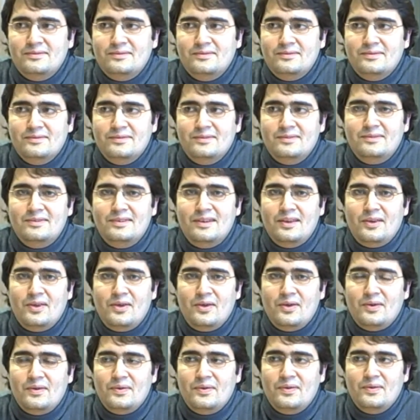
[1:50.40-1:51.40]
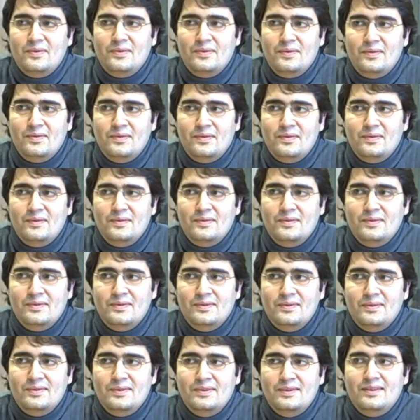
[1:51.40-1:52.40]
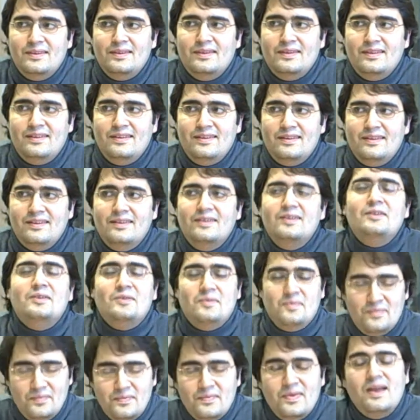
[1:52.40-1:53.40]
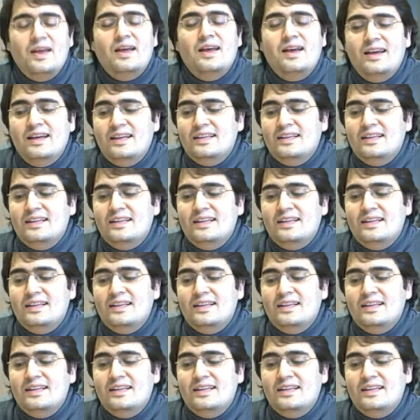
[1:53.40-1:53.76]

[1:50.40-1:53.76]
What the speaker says: Great, so you'll be taking back some ideas to Azerbaijan.